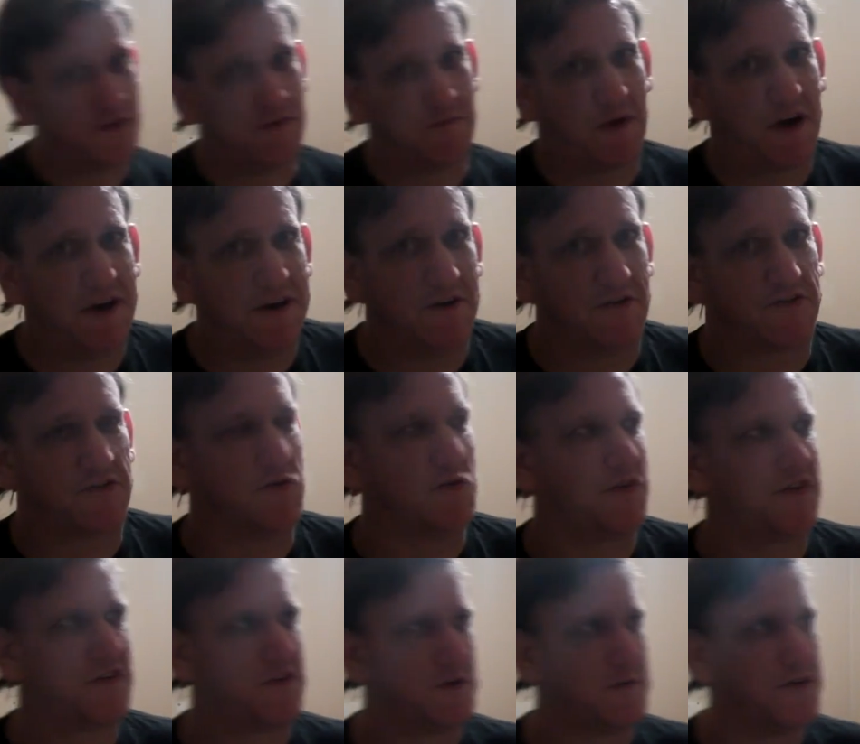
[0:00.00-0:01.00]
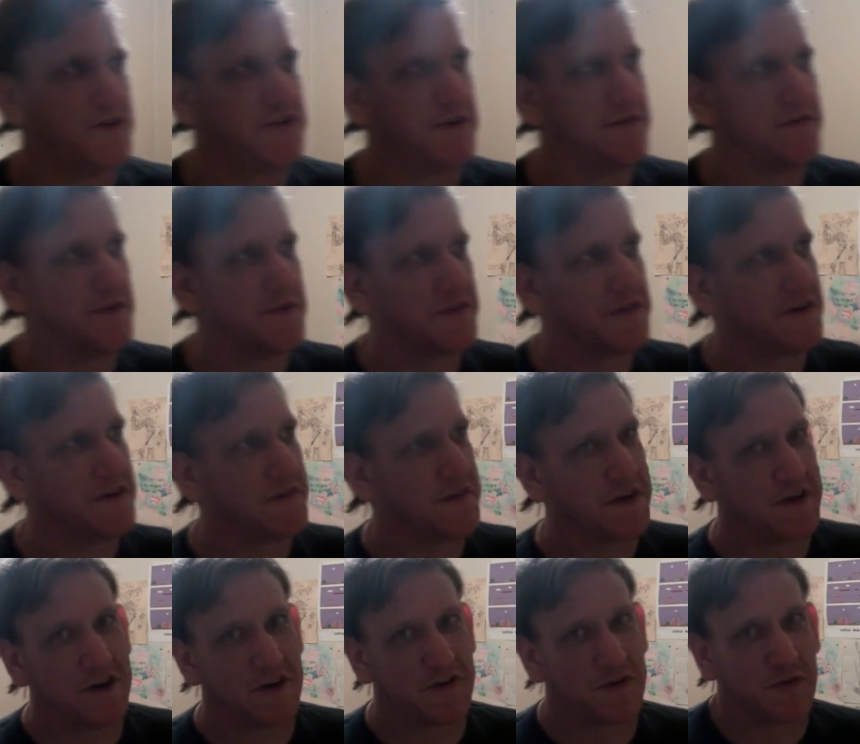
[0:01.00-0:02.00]
My issue was a little bit different than
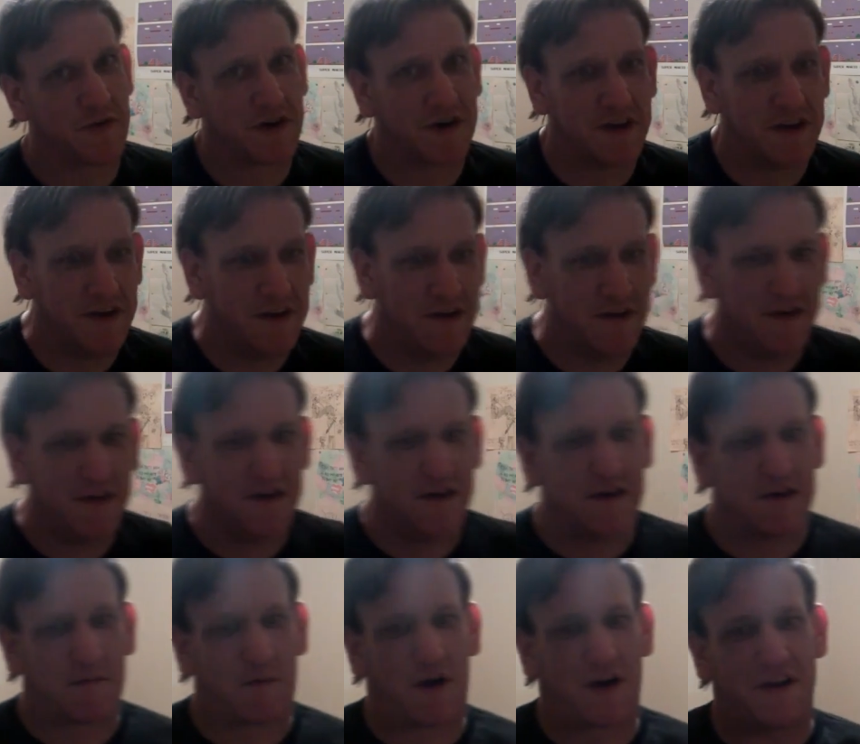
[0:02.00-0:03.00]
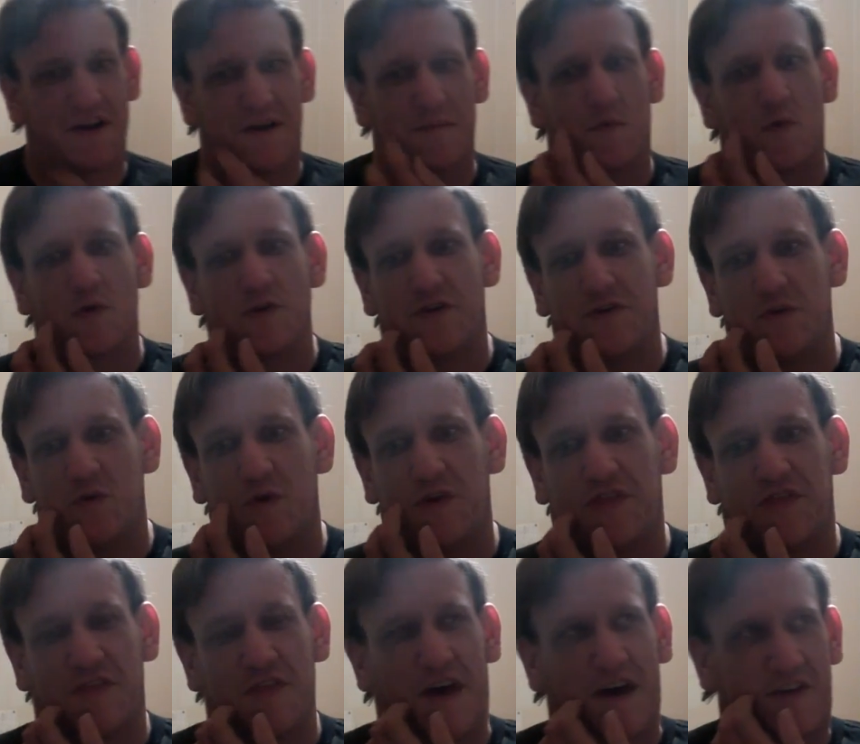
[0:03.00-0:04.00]
the internet. Mine had more to do
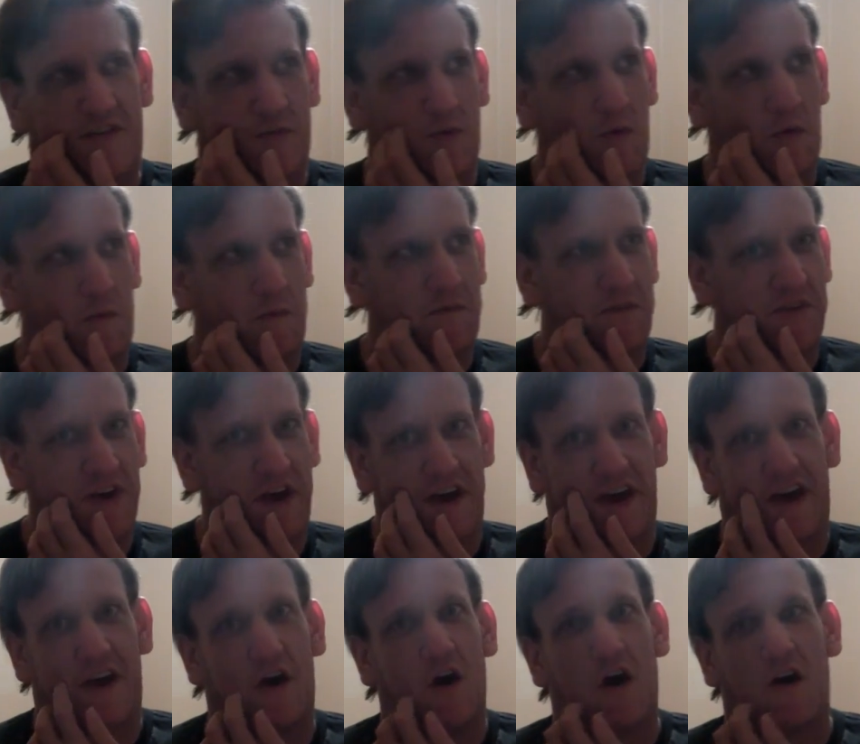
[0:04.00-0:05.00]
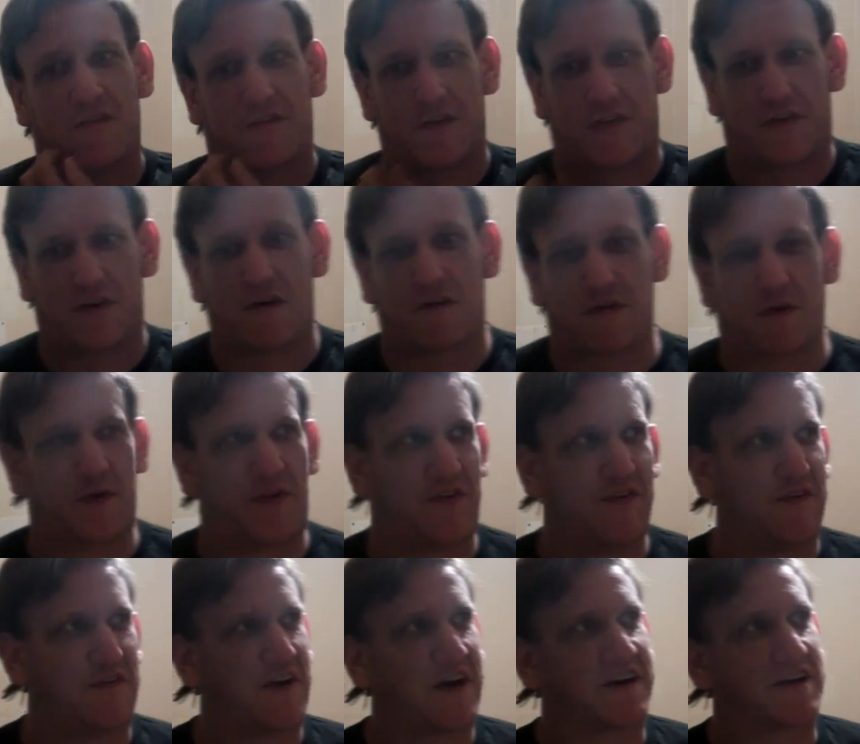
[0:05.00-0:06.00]
with the actual taking off itself. Let me
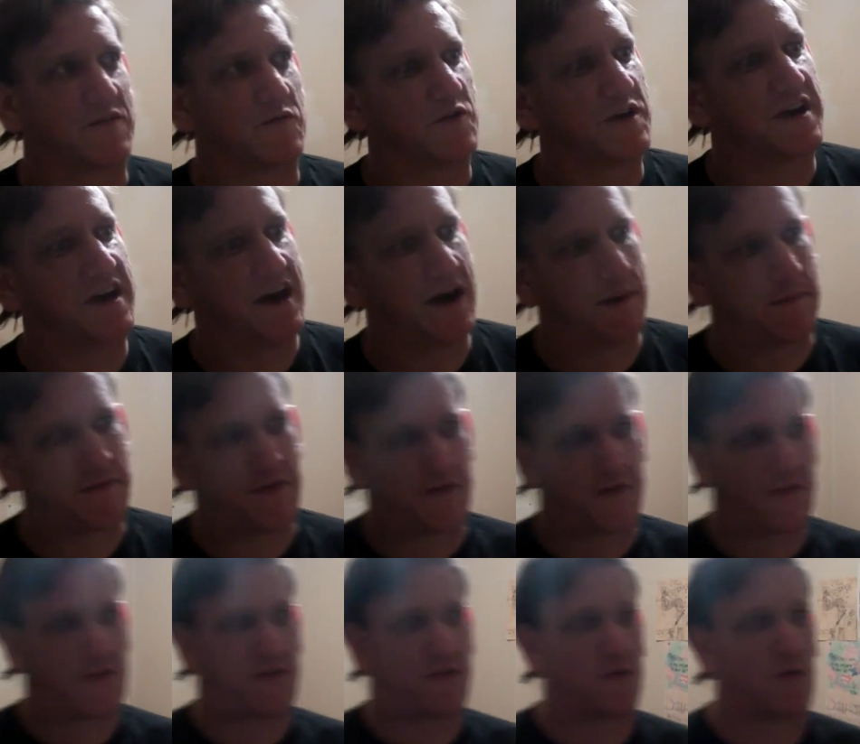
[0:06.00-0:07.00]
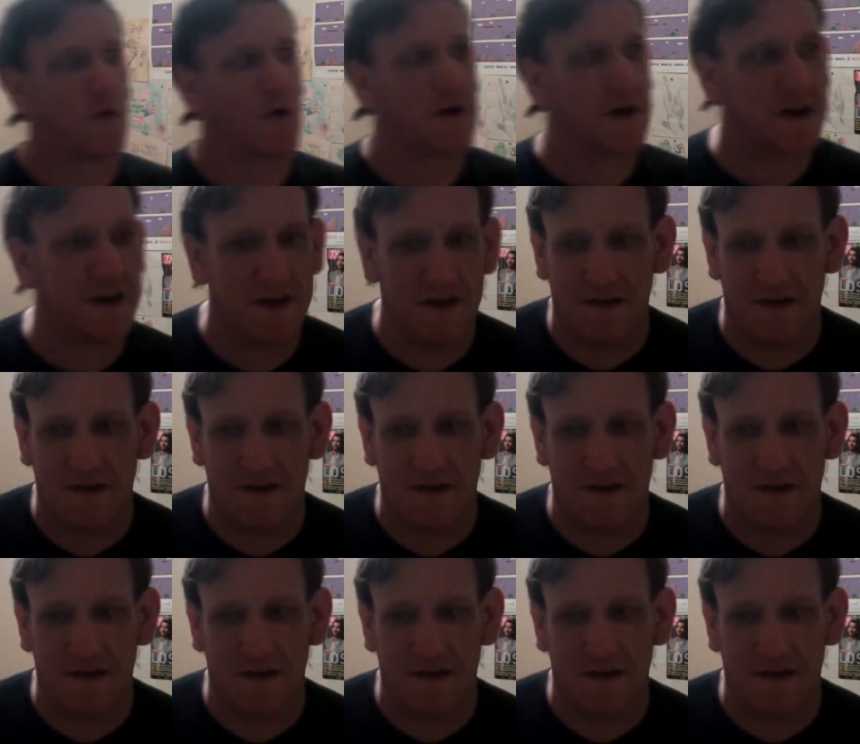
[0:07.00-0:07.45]
see if I can recap this story.